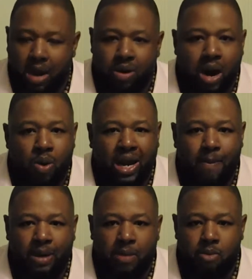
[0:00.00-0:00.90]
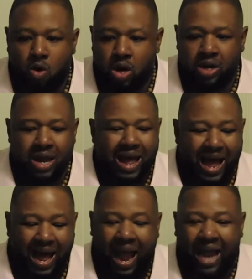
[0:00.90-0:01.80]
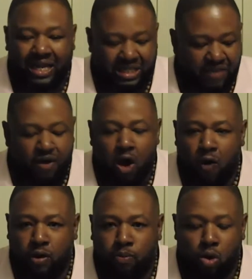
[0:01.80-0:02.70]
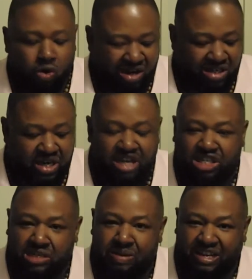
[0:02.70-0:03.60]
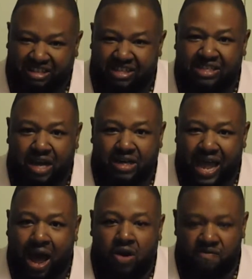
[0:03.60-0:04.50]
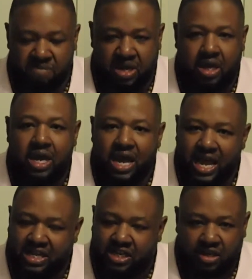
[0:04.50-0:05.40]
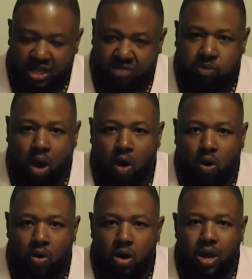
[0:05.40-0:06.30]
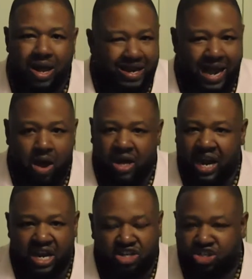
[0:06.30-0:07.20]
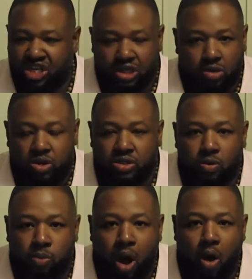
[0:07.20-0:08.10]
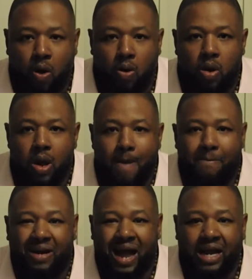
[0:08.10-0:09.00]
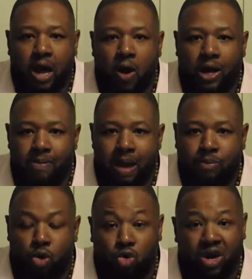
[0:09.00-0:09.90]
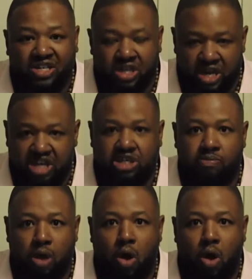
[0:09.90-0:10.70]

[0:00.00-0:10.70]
And when I wake up in the morning, I act as if all the procrastination is being sucked out of me into this ball. Now, again, it's just a crystal ball, but I call it my procrastination